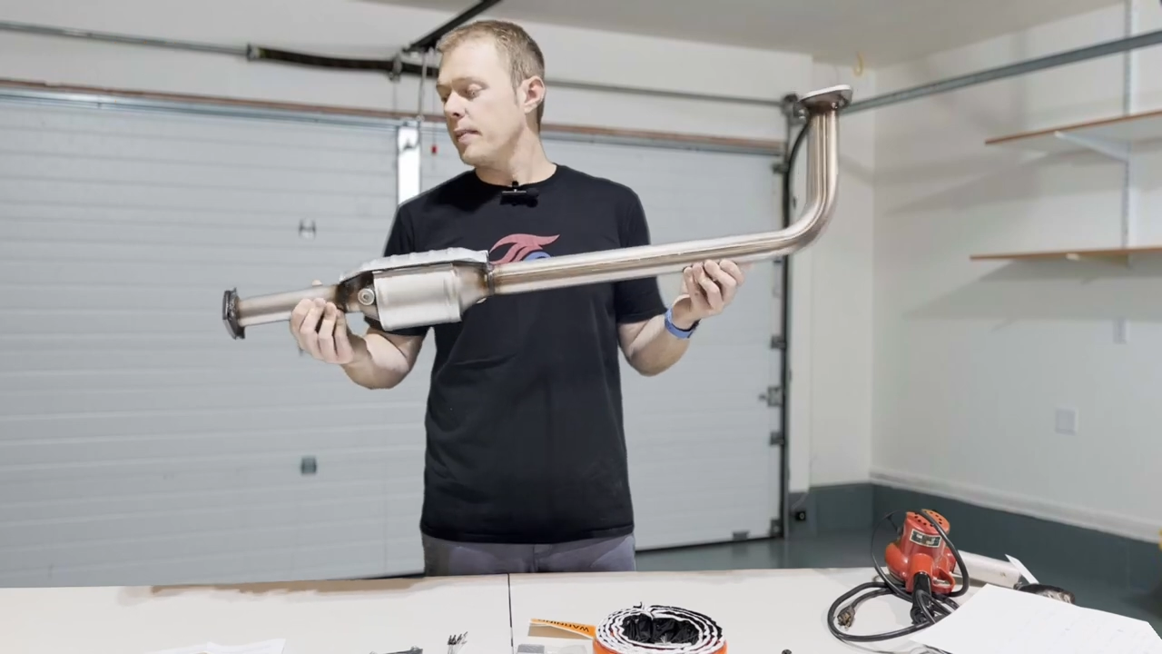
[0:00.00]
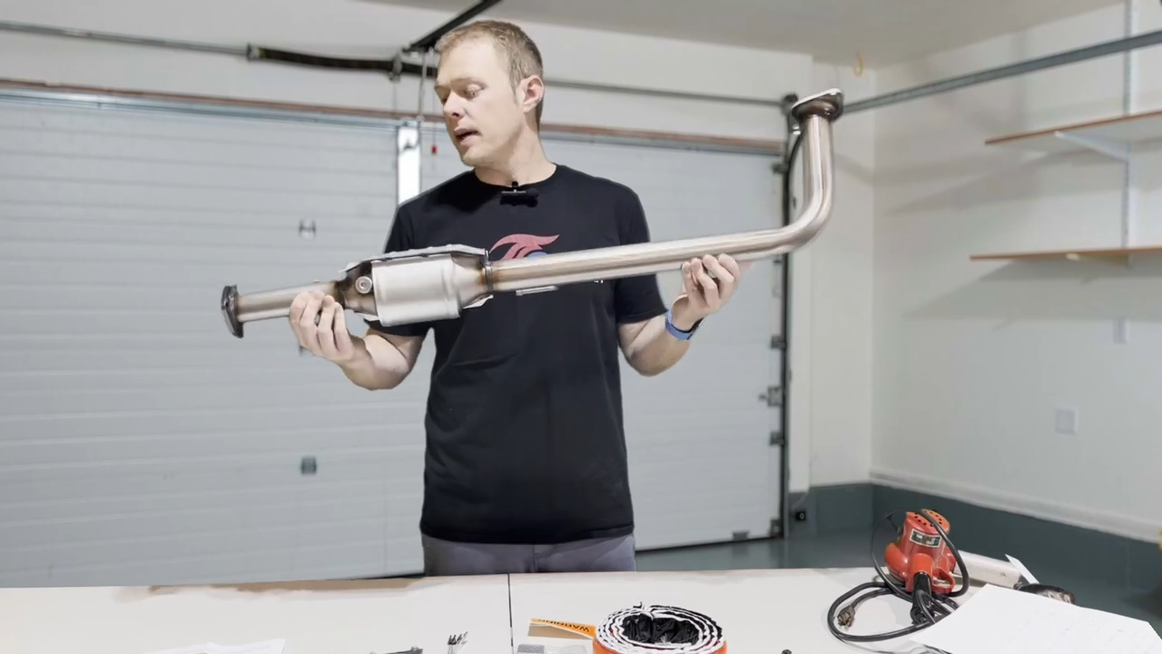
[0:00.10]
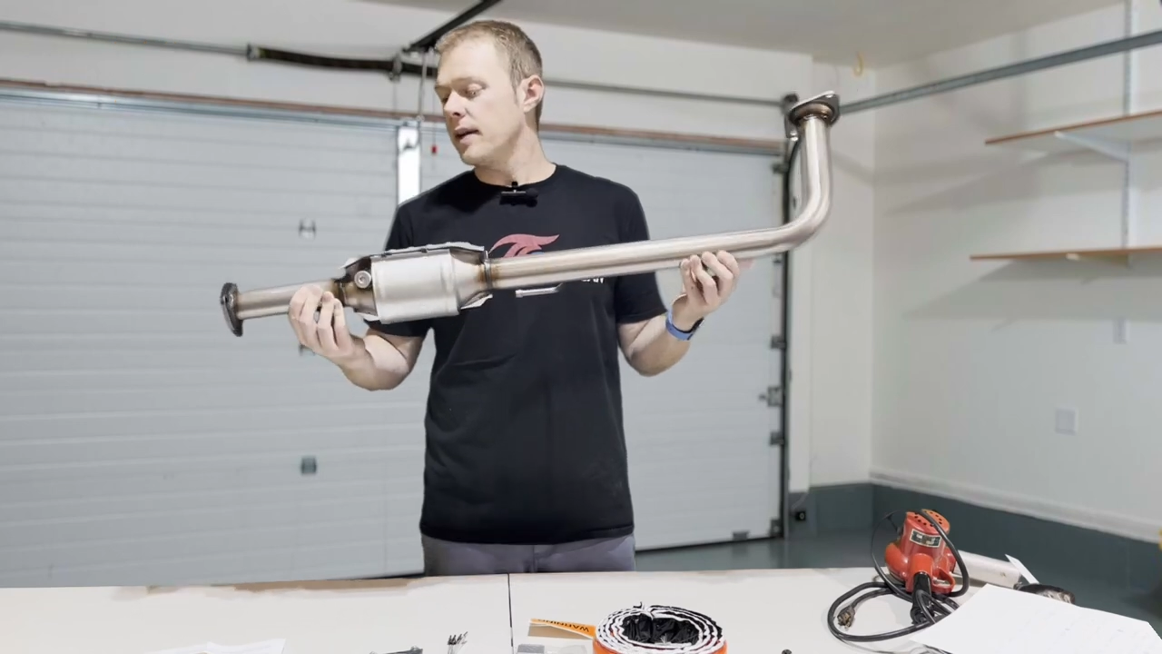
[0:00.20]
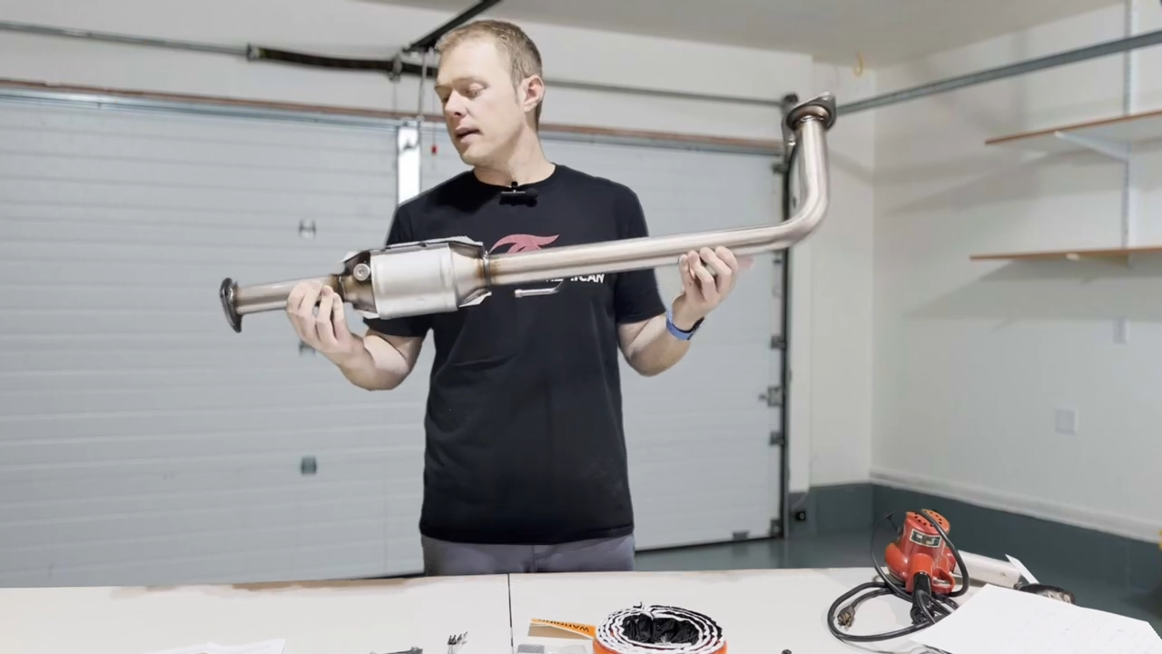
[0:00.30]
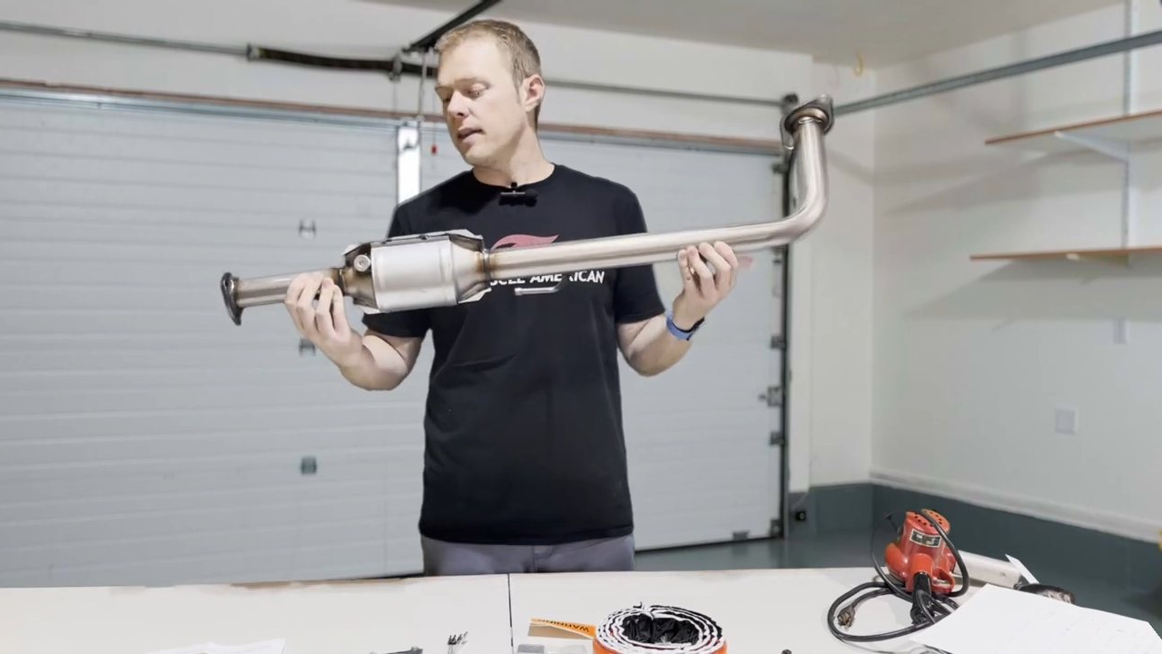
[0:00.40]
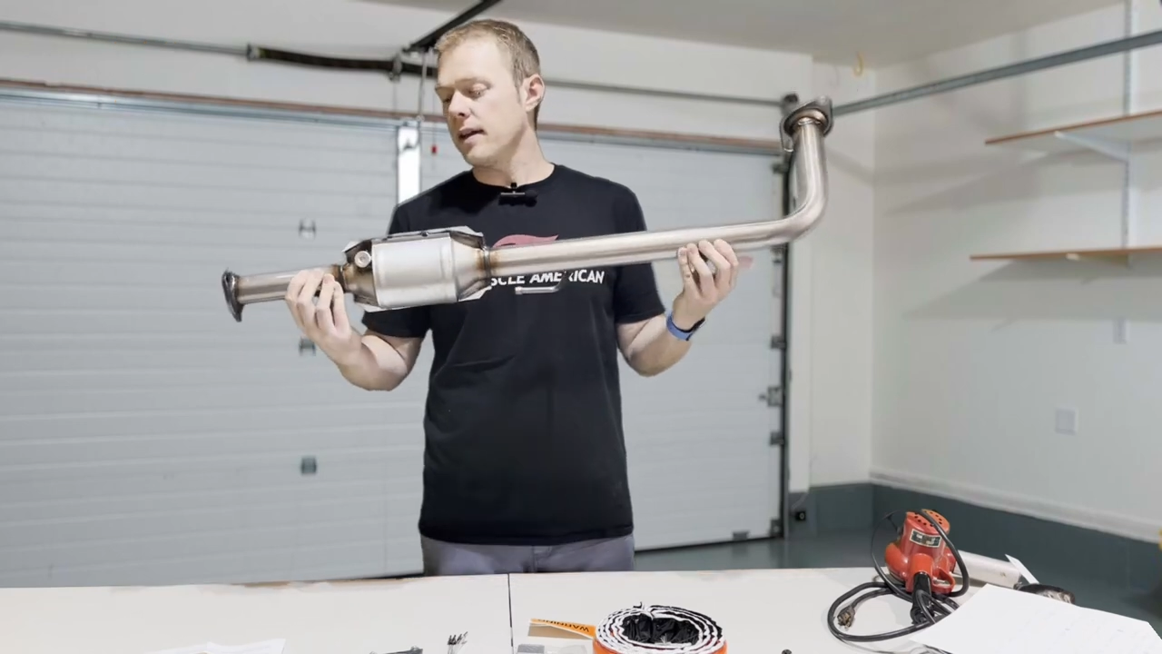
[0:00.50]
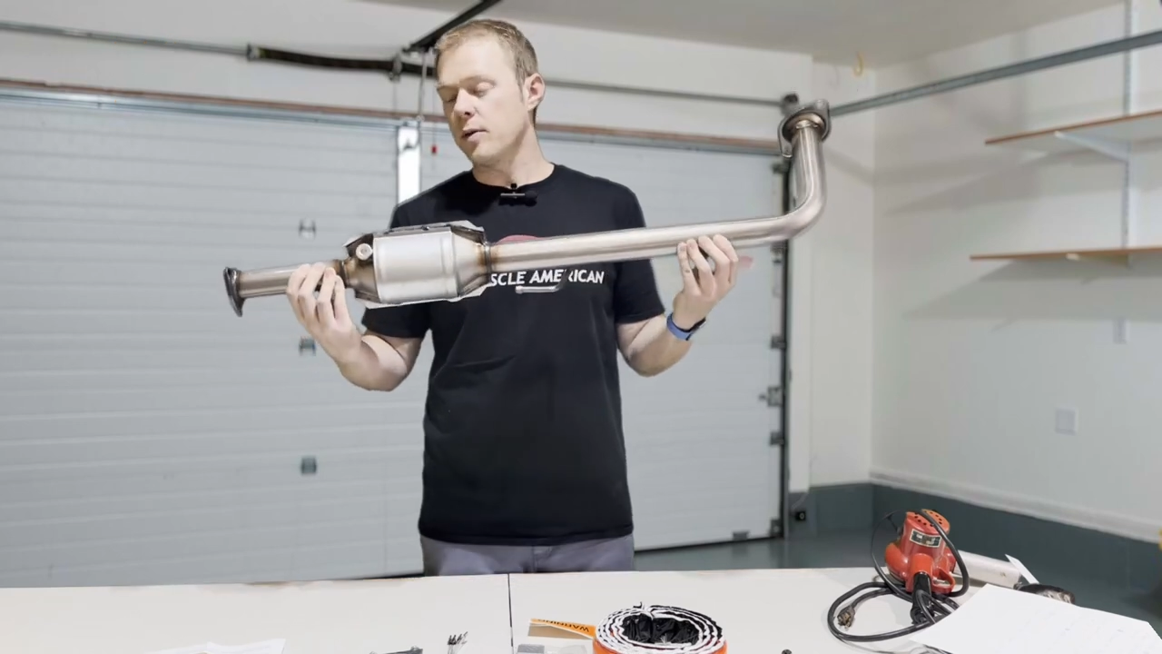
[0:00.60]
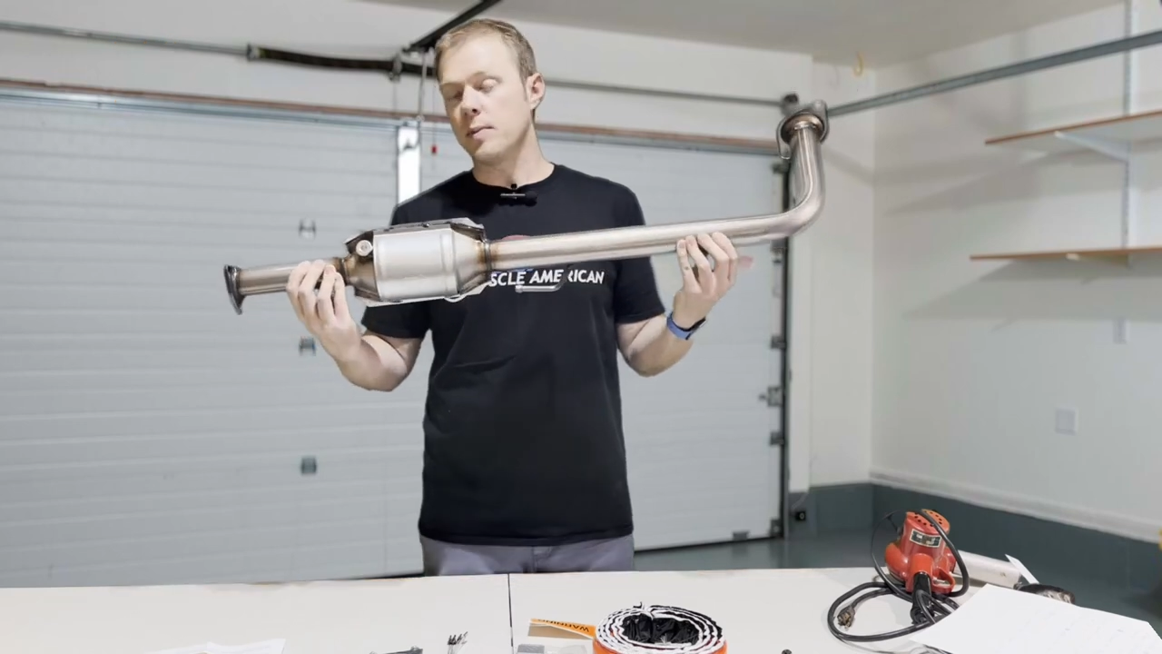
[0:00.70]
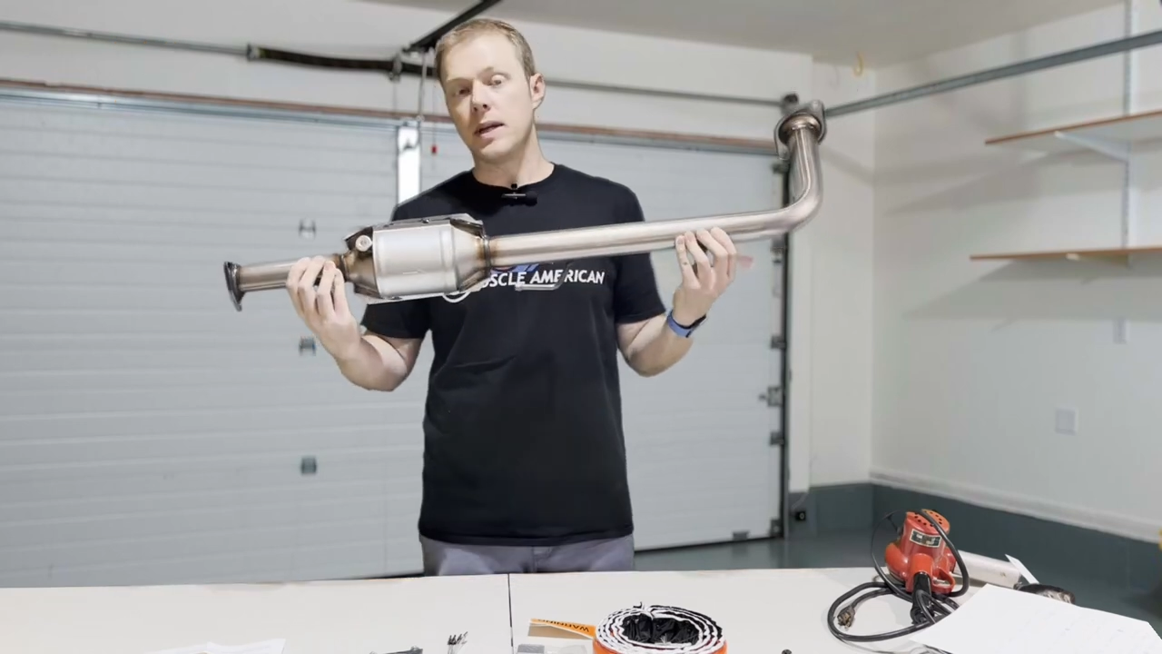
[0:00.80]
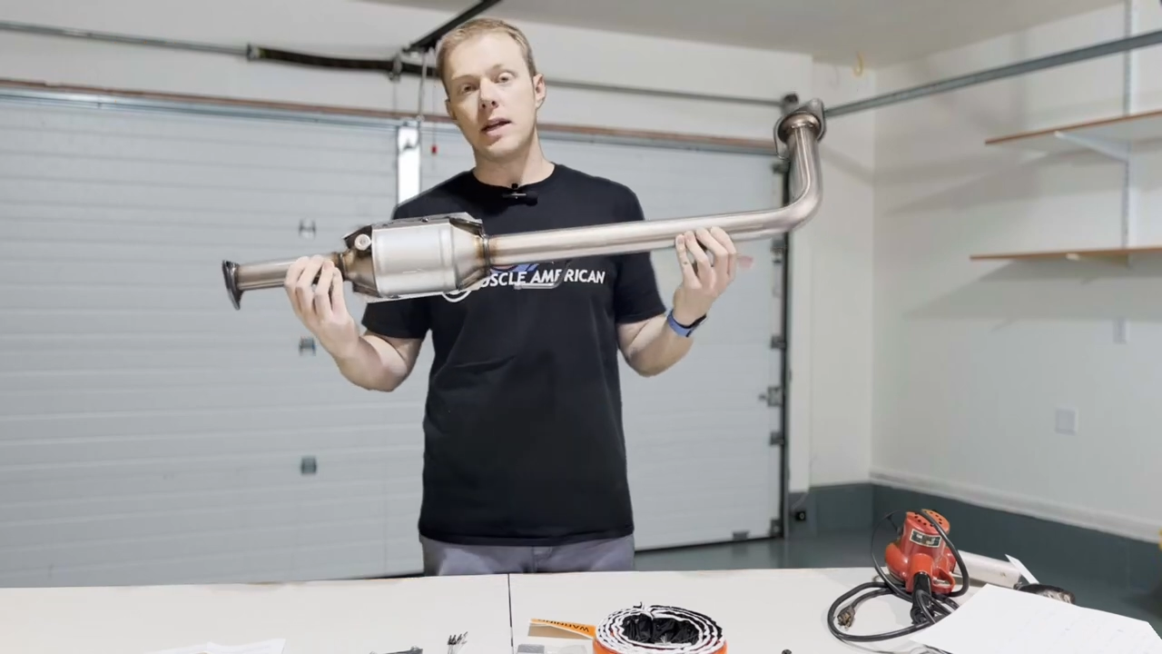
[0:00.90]
but I thought it
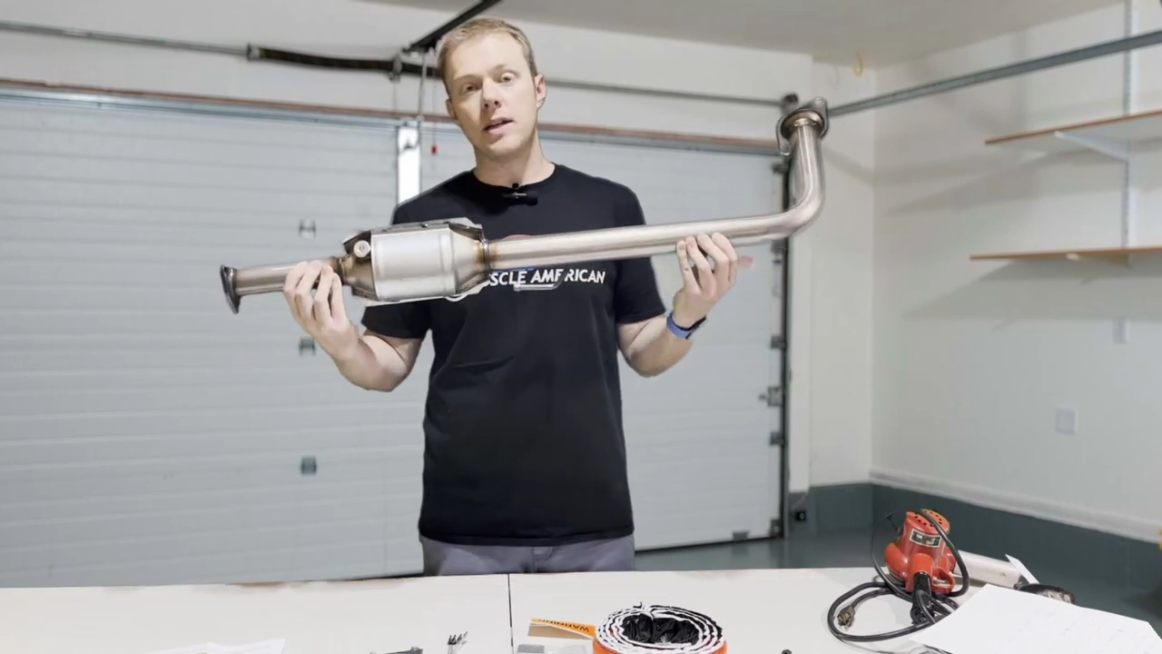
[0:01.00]
would be